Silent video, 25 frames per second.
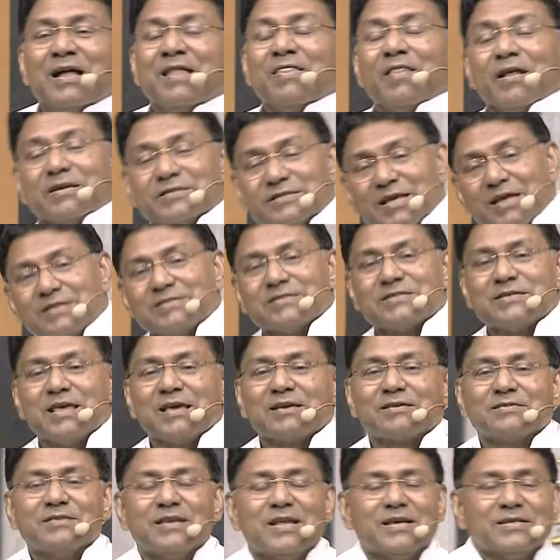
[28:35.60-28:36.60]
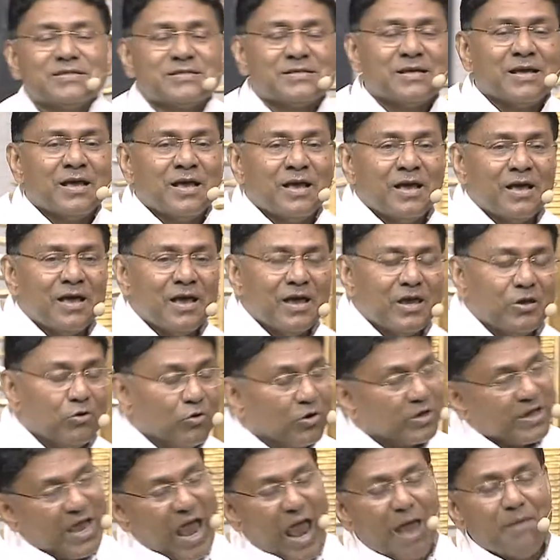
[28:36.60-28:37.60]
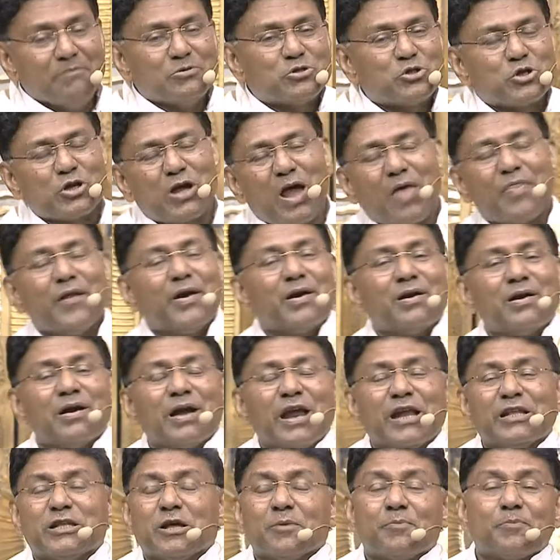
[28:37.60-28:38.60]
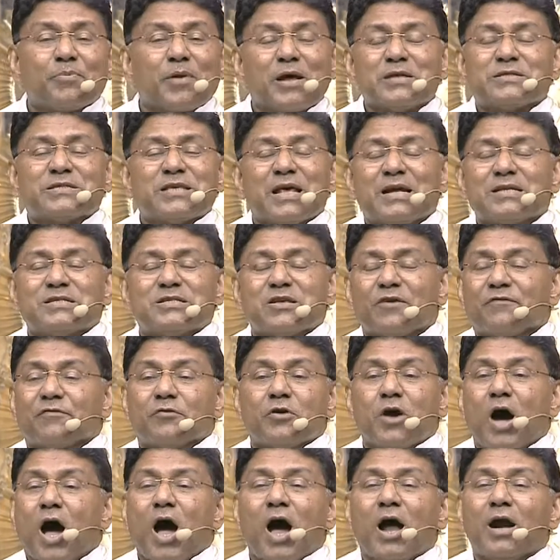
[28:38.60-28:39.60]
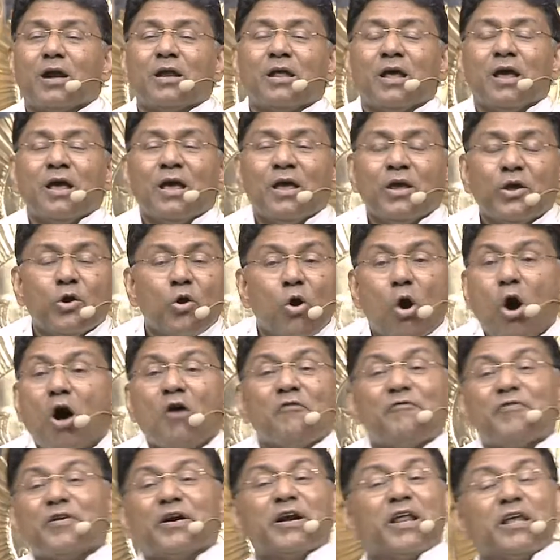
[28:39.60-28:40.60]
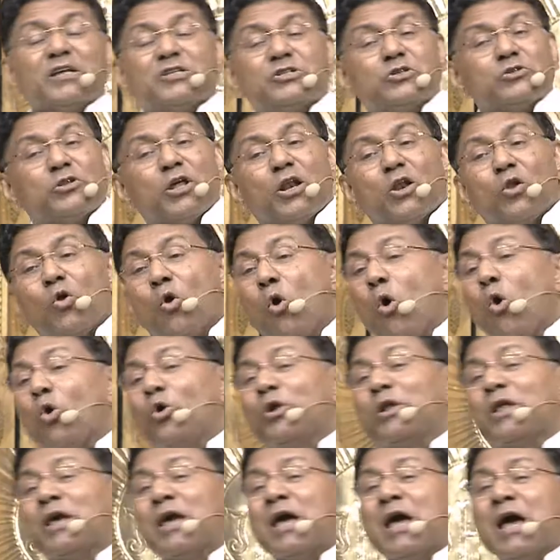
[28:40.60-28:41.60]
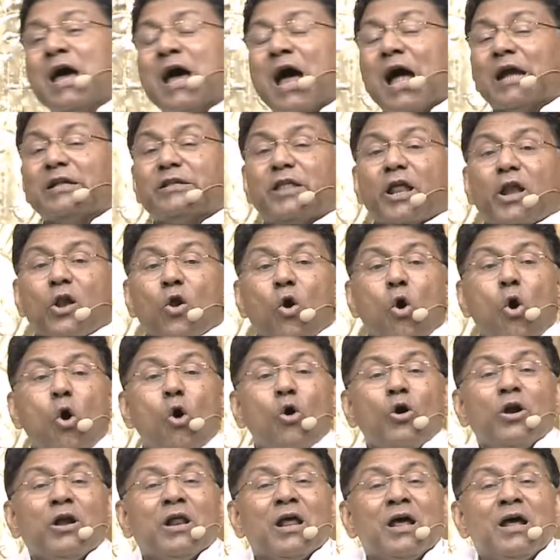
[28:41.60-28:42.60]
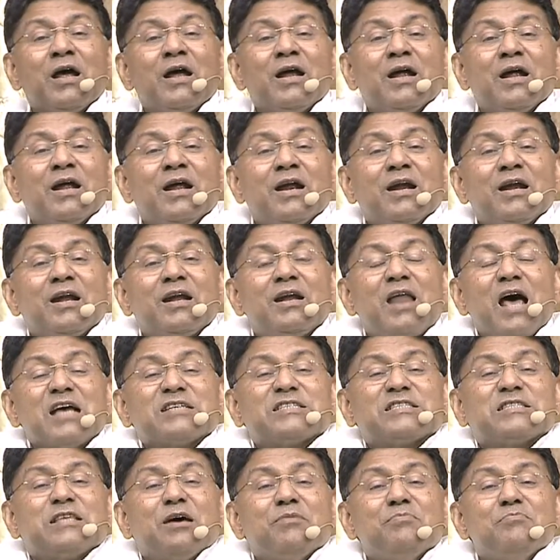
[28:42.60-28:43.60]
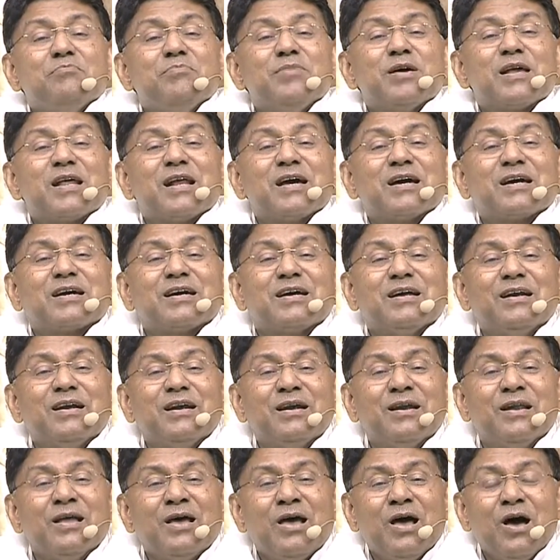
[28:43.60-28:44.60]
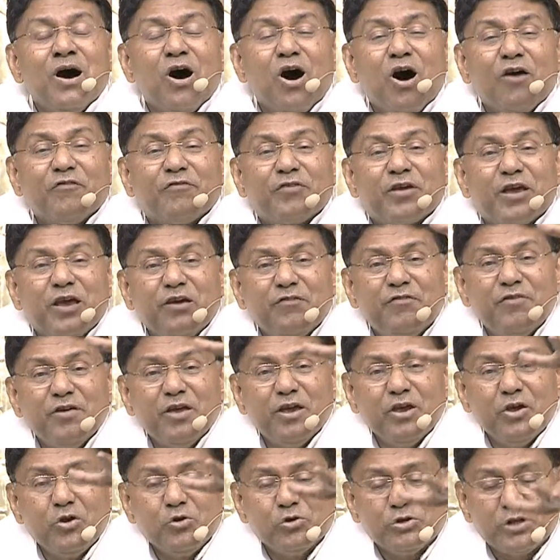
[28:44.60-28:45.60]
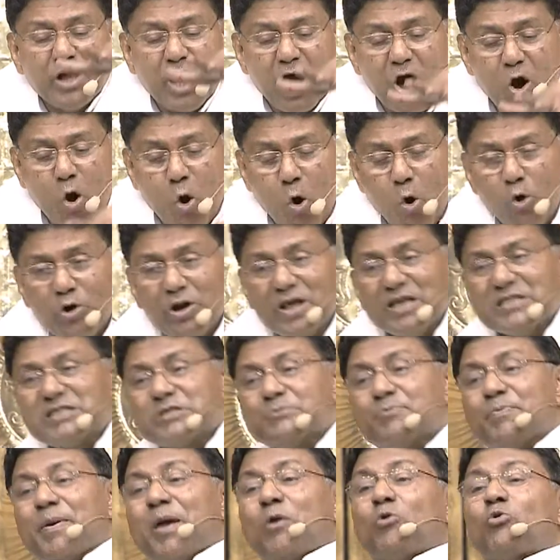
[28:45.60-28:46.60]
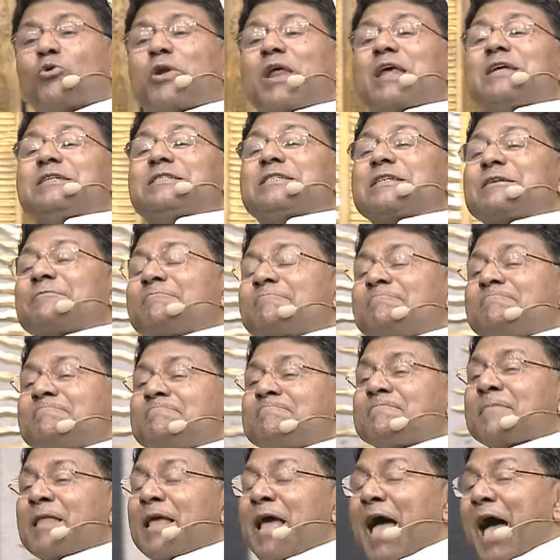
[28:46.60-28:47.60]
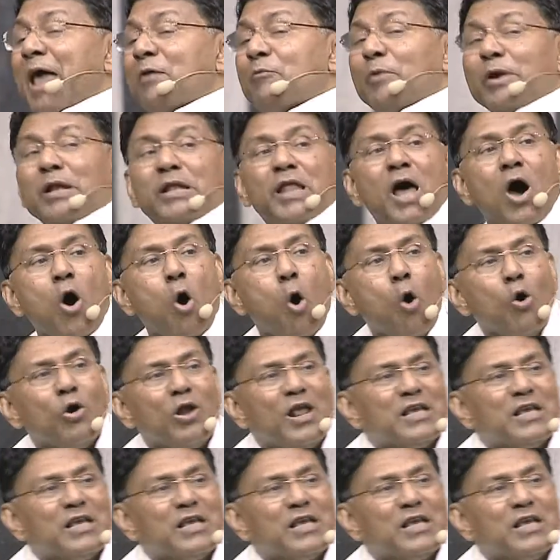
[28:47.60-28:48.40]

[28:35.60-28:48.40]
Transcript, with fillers: there's a sickness. You came together in the presence of God, you offered it to the Lord, and the Lord does the miracle of giving you the Holy Spirit. And when the Holy